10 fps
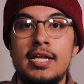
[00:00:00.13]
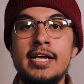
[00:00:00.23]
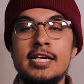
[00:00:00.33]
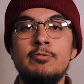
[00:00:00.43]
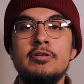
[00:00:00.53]

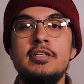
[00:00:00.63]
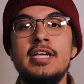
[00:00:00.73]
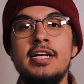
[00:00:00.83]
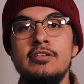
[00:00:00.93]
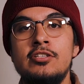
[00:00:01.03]
Hey guys, welcome to
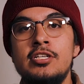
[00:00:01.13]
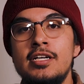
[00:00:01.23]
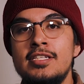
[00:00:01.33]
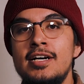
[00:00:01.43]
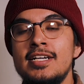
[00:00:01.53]
Daniel and
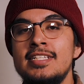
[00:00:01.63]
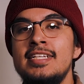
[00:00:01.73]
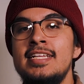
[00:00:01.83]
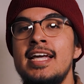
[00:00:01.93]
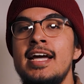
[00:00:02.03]
Gian Talk, and
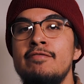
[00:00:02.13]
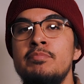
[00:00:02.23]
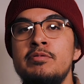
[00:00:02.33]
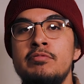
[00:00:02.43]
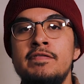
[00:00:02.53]
today I will
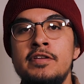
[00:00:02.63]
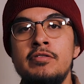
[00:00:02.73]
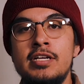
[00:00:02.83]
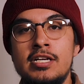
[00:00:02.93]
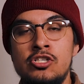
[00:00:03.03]
be
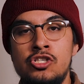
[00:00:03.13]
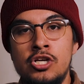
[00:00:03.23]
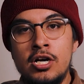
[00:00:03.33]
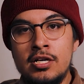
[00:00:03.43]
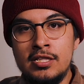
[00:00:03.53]
reviewing
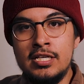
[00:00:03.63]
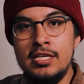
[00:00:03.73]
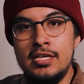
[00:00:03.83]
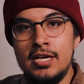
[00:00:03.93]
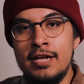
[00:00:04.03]

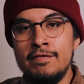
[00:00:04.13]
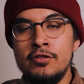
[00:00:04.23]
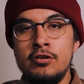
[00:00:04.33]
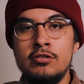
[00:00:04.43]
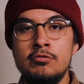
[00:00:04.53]
Junglee. And for
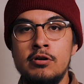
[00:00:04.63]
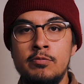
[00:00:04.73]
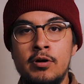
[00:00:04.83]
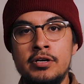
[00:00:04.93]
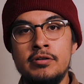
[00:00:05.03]
those who are
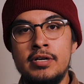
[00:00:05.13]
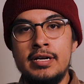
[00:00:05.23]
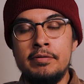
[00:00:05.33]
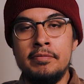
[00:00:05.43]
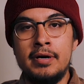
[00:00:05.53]

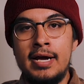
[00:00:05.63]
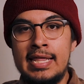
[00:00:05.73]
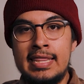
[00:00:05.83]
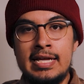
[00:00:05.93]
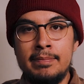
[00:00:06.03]
wondering what I
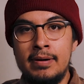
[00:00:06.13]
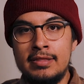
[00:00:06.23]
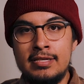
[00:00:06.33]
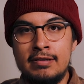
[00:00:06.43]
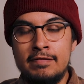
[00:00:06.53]
think
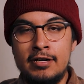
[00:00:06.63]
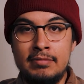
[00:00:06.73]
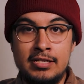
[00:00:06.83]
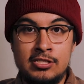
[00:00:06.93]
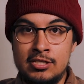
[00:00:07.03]
about this
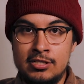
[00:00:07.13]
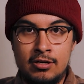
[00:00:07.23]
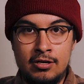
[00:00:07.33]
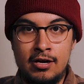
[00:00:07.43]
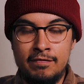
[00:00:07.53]
film, let's just
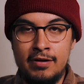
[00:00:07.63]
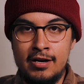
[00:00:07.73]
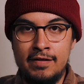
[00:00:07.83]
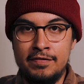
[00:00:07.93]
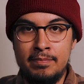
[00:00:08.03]
start off right
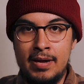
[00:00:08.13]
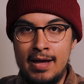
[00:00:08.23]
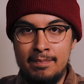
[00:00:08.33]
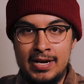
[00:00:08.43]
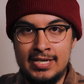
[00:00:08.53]
off the
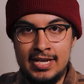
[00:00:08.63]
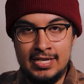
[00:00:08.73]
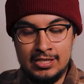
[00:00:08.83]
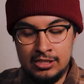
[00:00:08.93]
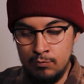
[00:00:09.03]
bat by
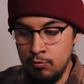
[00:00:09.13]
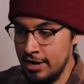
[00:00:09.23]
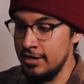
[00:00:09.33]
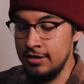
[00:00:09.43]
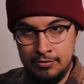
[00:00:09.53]
getting
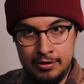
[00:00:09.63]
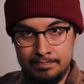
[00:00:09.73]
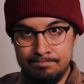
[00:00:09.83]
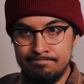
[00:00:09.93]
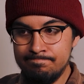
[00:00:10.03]
right into it.